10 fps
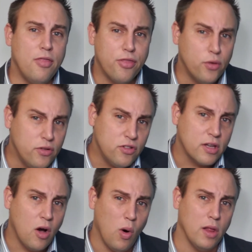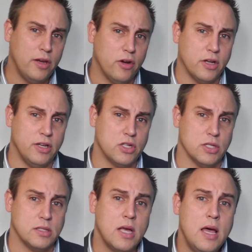And third is the quality or
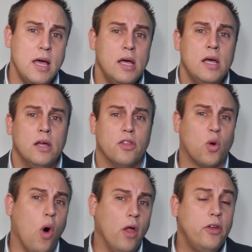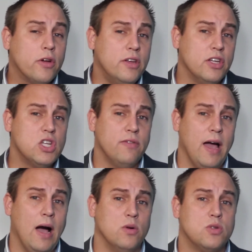conditions. The quality or condition of
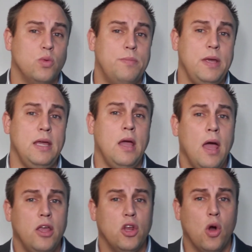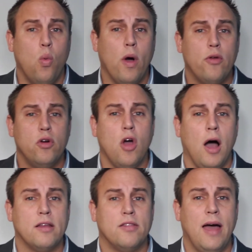a house would be, whether or
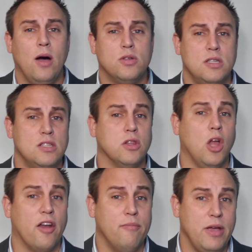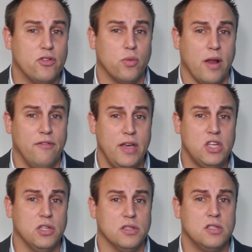not the house needs a lot of major
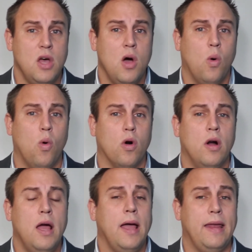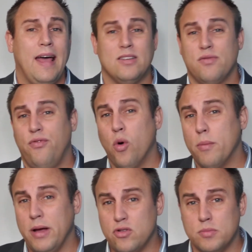renovations, or it has
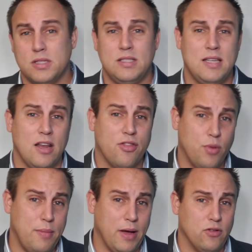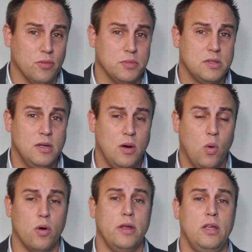4 bedrooms instead of 3 bedrooms,
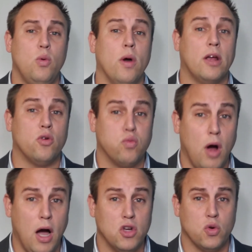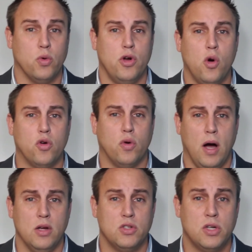or you want a garage or no
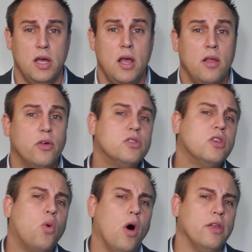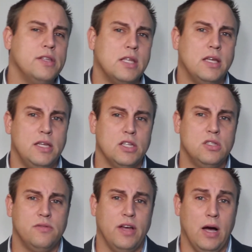garage. Those are the qualities and
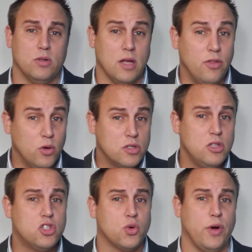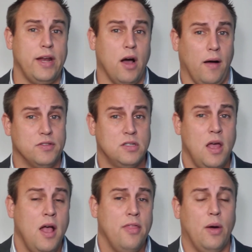conditions of a house, and those are the
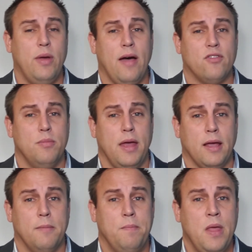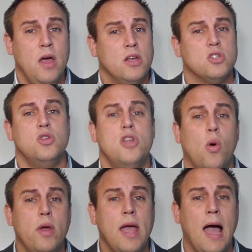trade-offs that we have to make. So
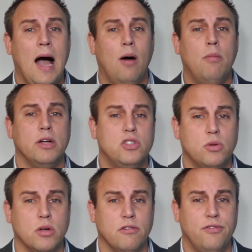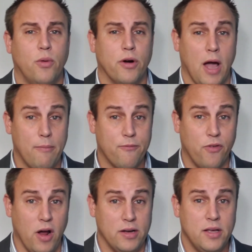knowing how much you can afford up
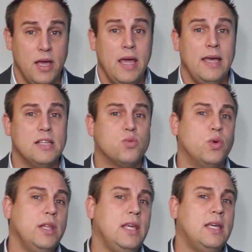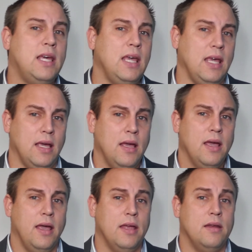front is really key
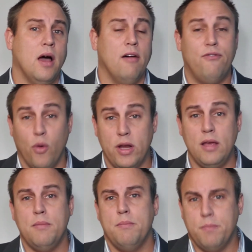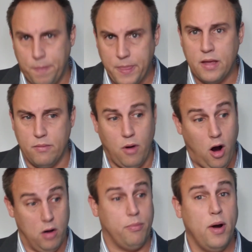in avoiding
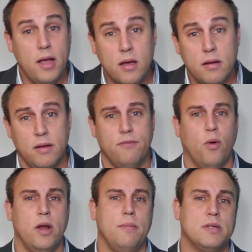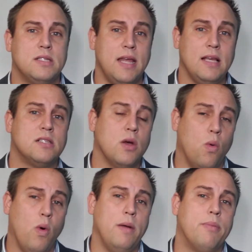heartbreak, avoiding mistakes
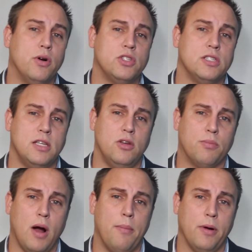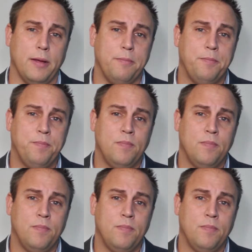when purchasing your property.